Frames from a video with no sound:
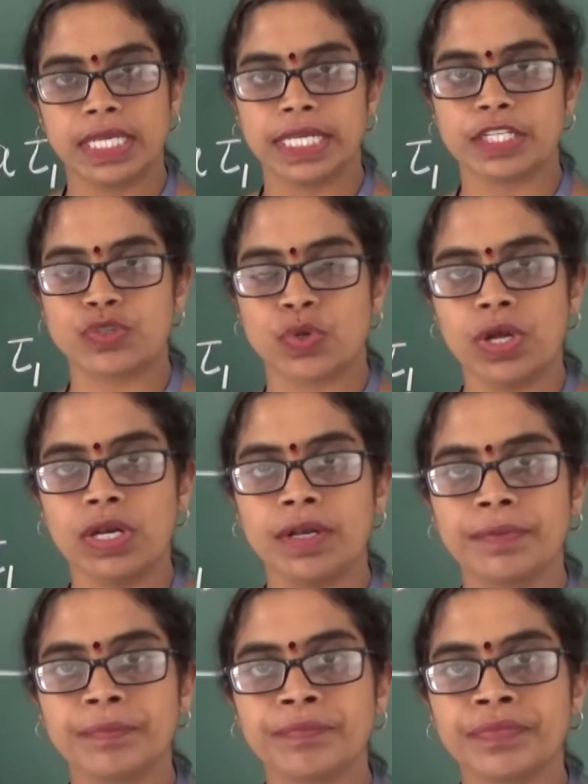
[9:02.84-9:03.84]
electron
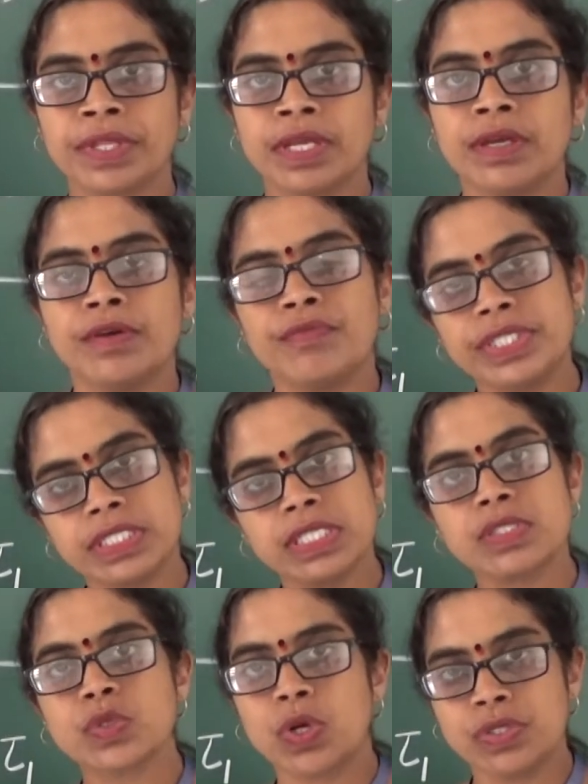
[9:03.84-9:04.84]
which
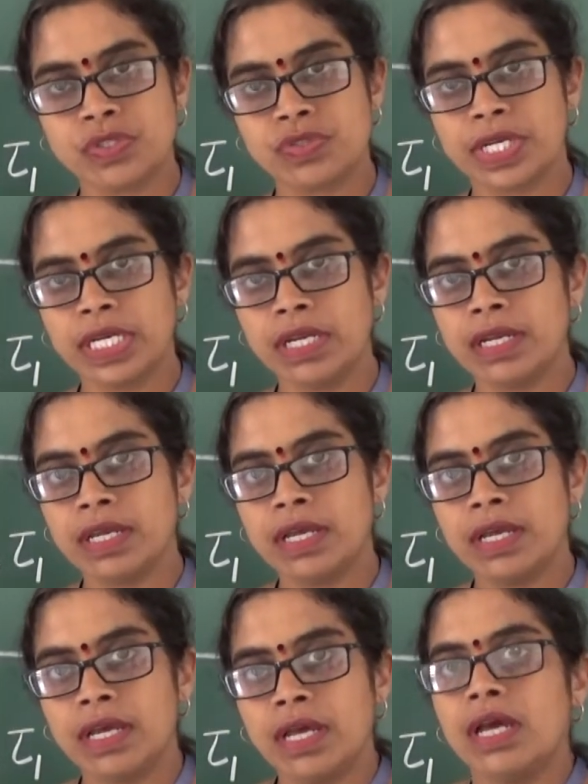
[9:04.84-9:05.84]
is constant.
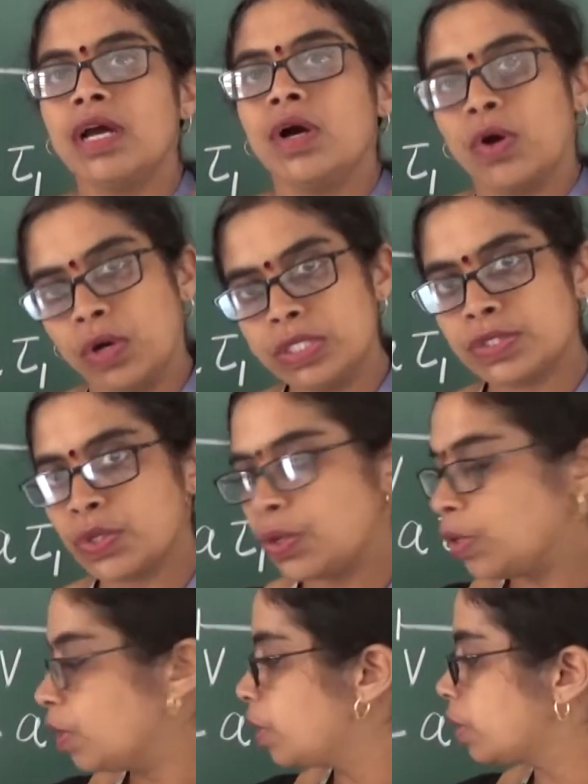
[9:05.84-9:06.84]

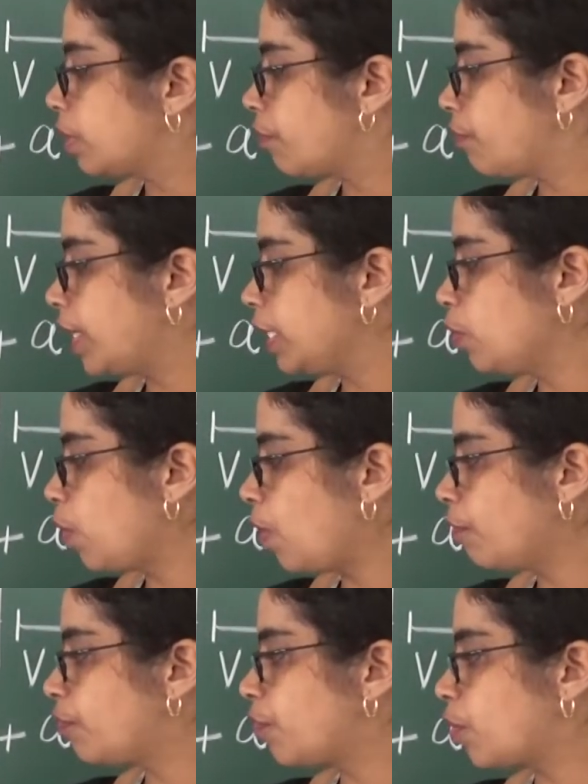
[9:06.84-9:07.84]
Also, the value
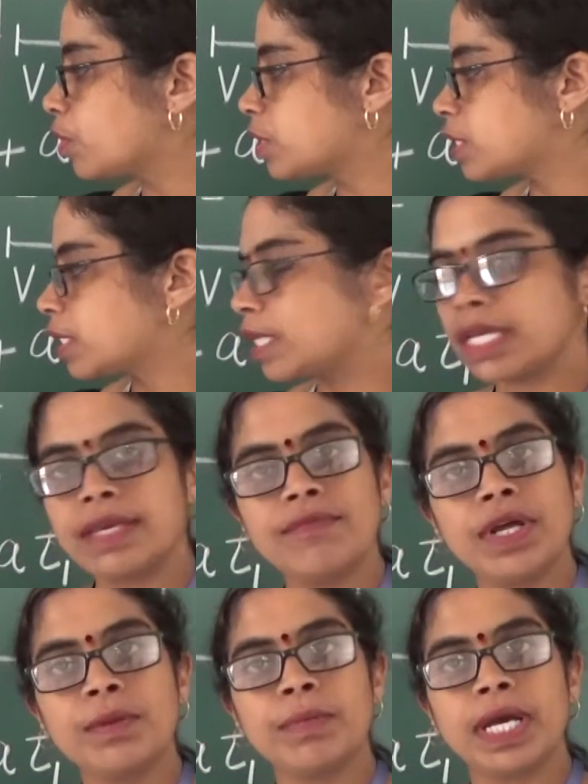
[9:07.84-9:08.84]
of force
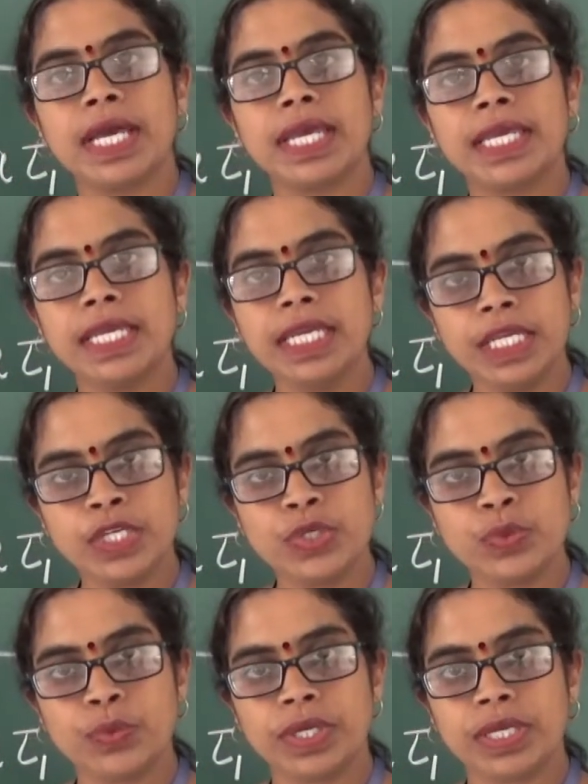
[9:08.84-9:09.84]
given by E
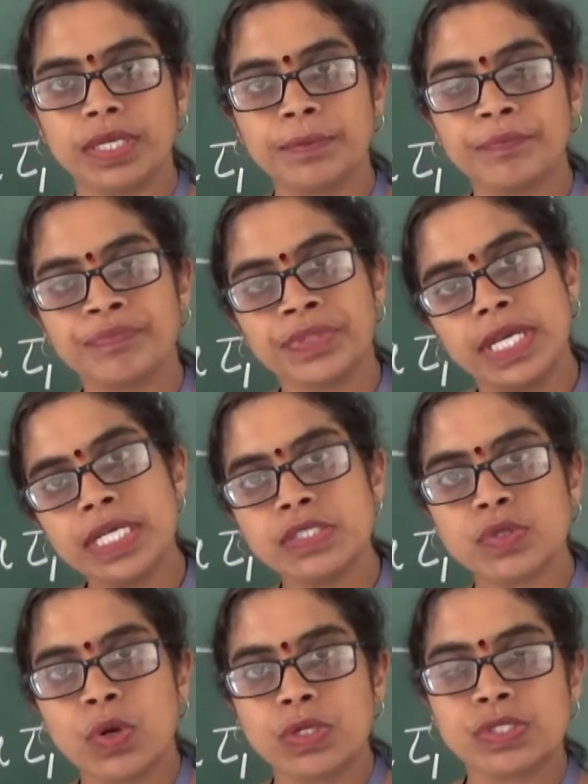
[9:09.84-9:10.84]
into E
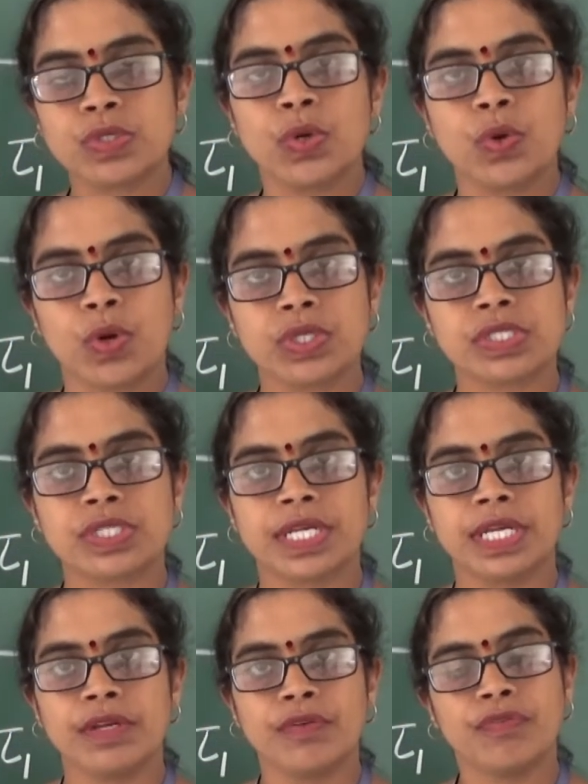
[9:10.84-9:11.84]
is also
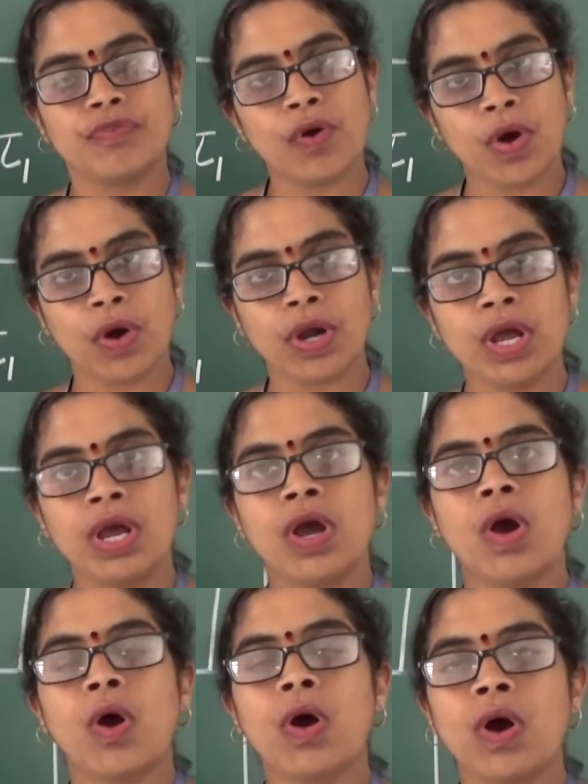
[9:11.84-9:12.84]
constant for
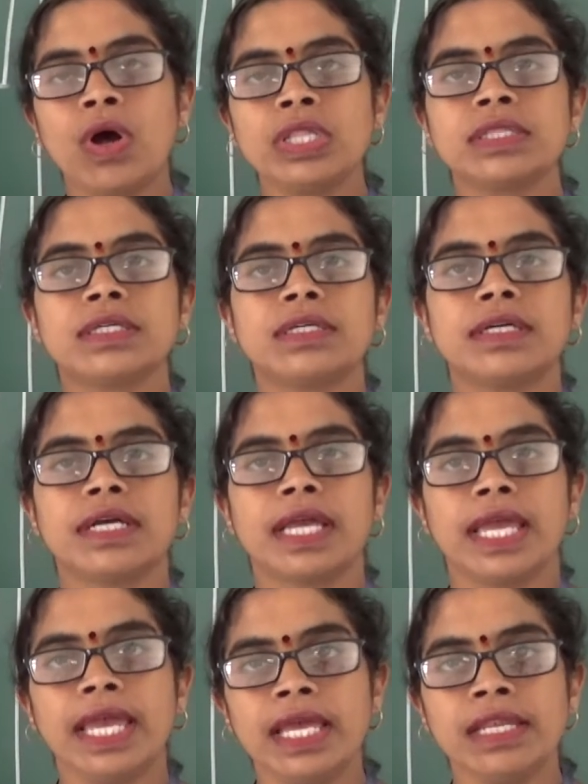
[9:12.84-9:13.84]
all the
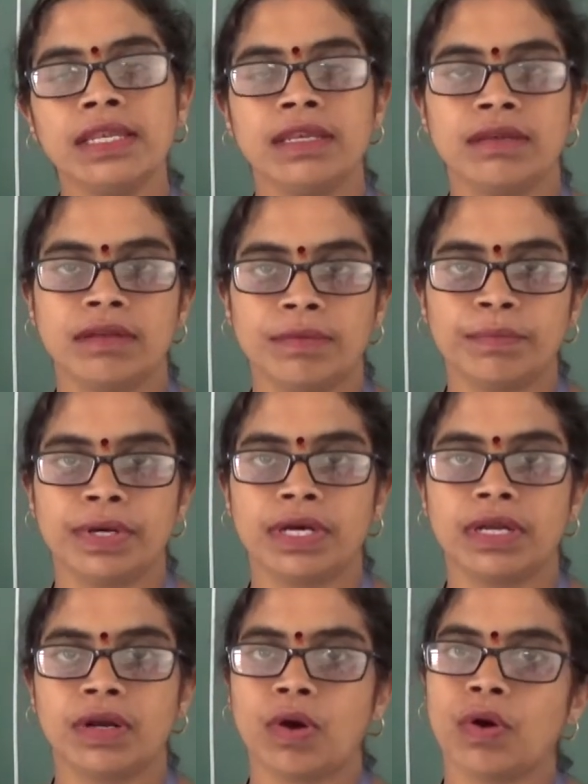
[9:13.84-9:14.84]
n
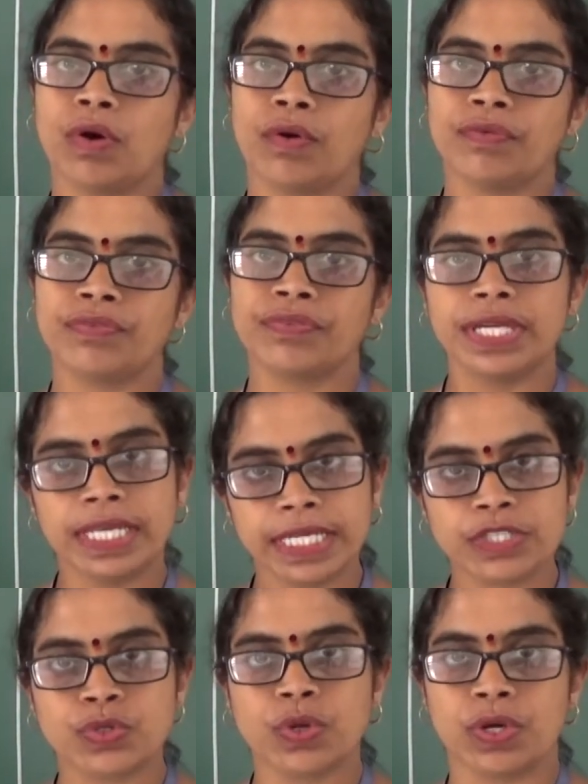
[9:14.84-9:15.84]
number of
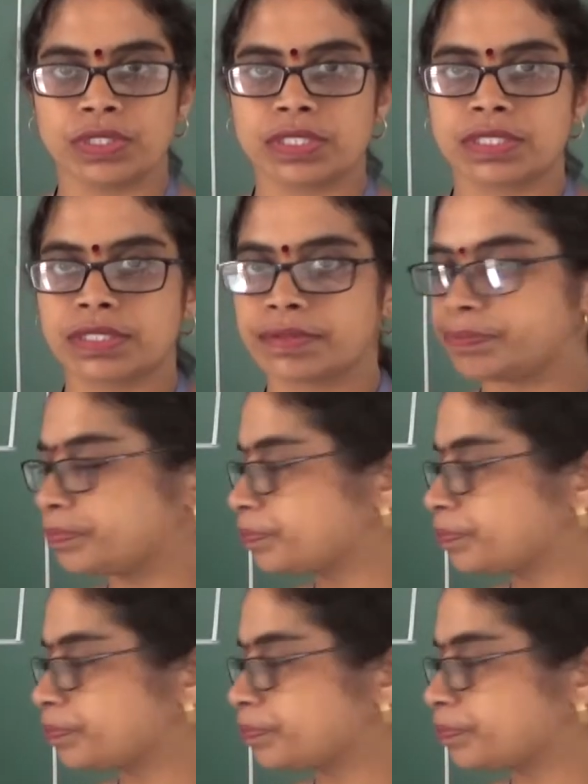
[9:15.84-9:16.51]
electrons.